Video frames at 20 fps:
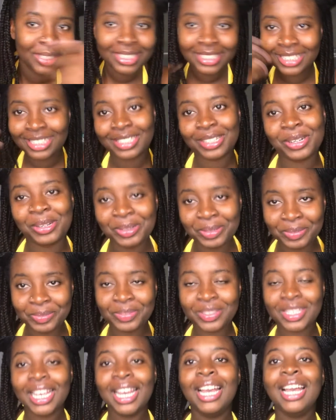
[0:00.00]
So
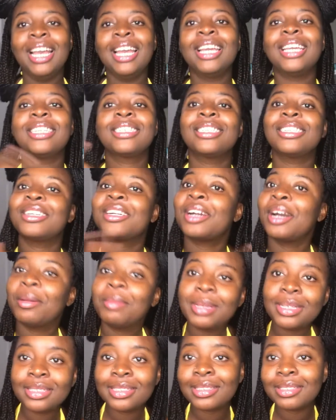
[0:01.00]
it's either
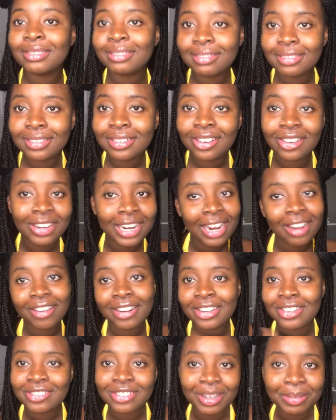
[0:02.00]
coming soon or I
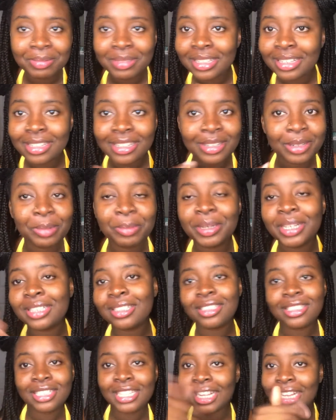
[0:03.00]
already dropped it, you know, but
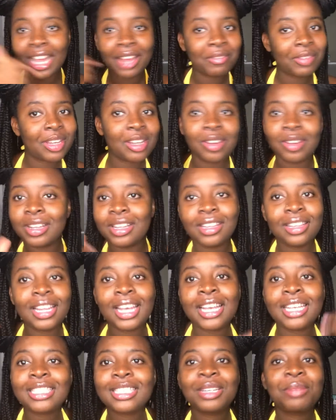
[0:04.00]
check that video. The
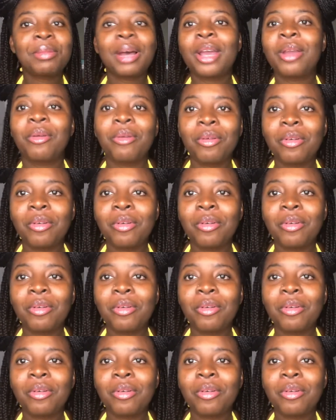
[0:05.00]
link is in the bio.